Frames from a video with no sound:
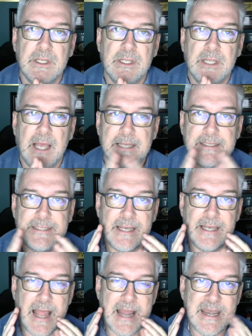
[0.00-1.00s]
I
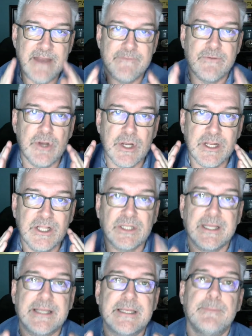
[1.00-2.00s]
never
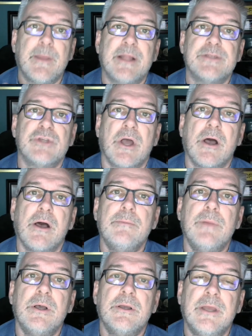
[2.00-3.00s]
neglected my job
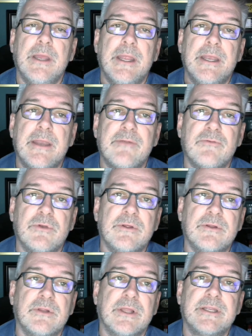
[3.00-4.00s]
and never
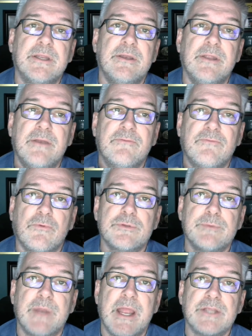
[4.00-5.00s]
neglected an
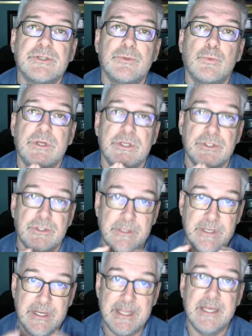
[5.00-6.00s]
enforcement action when it
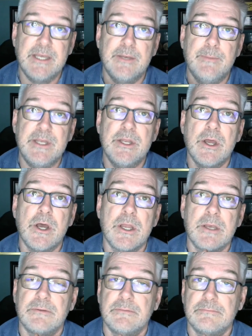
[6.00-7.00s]
needed to be done.
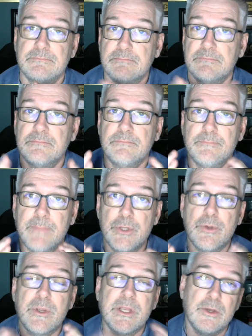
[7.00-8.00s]
But you
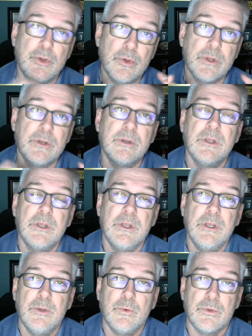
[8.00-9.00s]
can do it
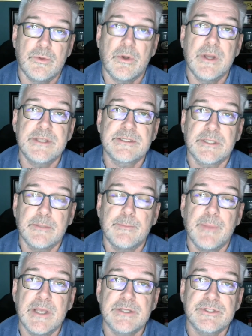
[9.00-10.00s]
with grace and
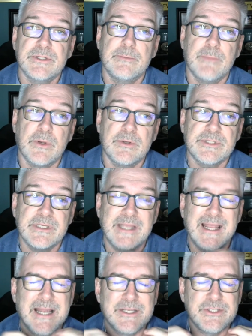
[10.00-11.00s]
compassion and mercy. And
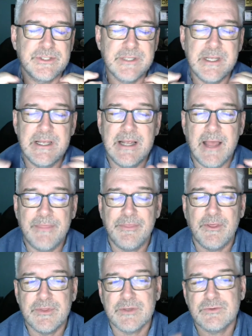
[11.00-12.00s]
I
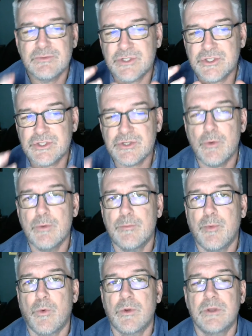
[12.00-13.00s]
thought this was so
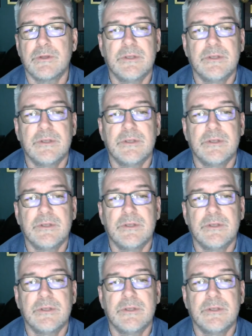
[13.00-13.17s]
important.